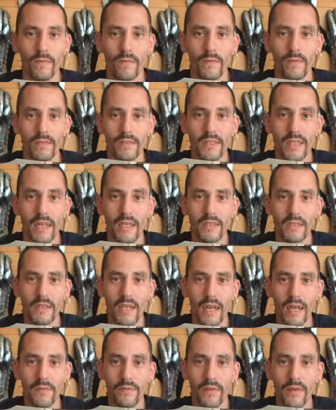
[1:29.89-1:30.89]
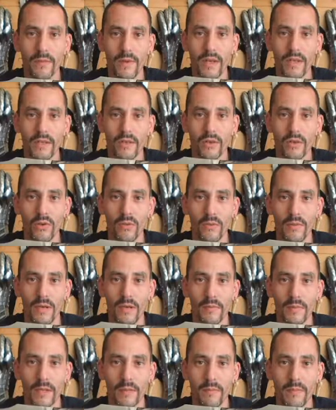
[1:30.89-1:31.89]
The second knife I made at home, I
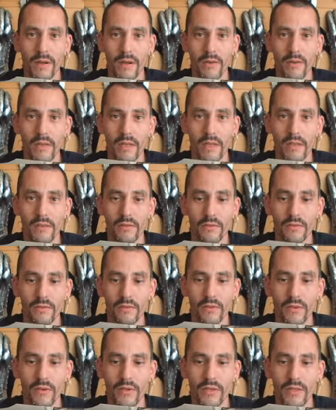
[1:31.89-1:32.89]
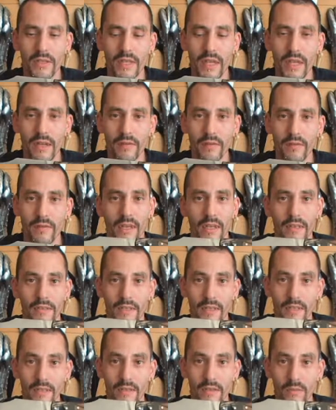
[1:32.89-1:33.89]
made parallel to the first knife, and
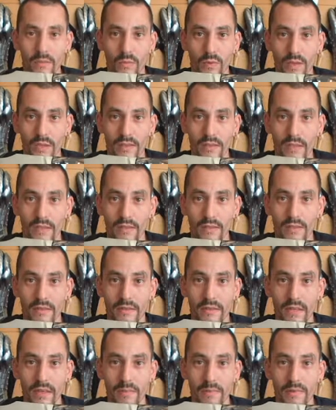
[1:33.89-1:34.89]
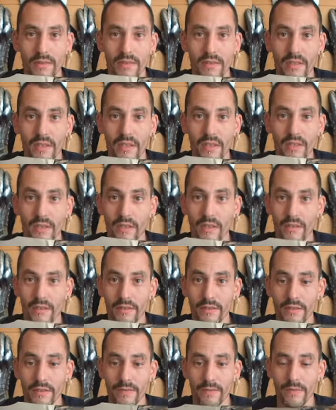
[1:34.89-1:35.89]
that's why it's got the same mistake in it.
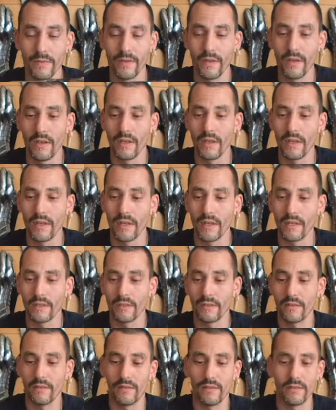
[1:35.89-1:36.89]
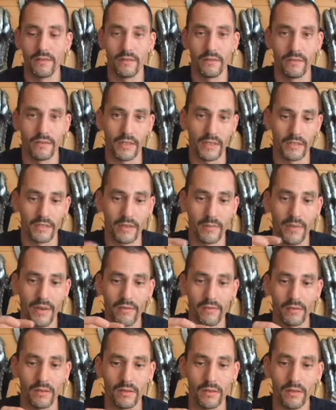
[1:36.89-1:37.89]
And that's the
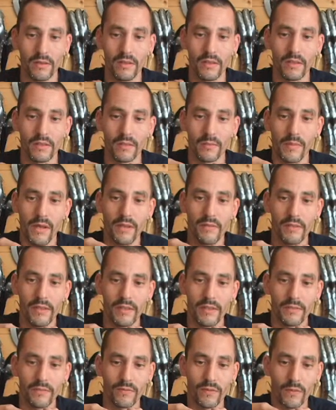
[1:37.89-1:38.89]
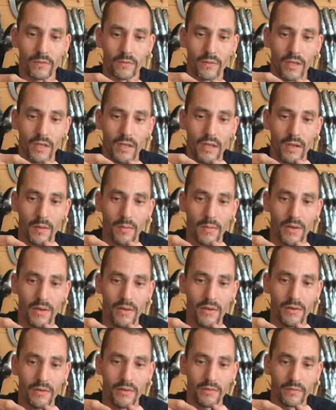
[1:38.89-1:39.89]
bevel. The bevel is from up
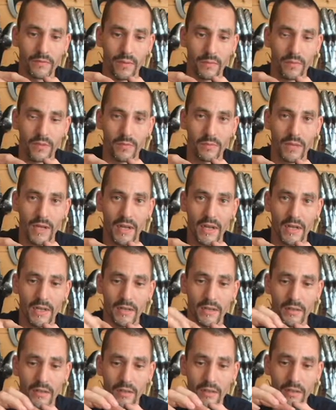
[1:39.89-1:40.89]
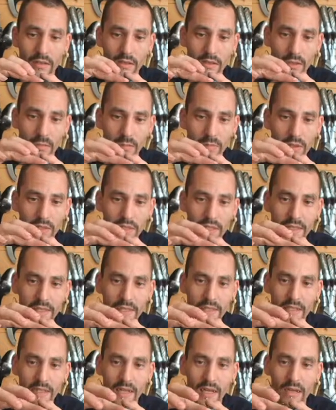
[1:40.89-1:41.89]
here, from the spine, completely
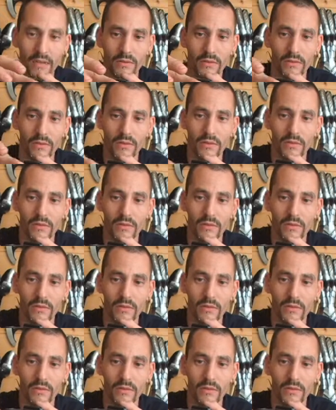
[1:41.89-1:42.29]
down,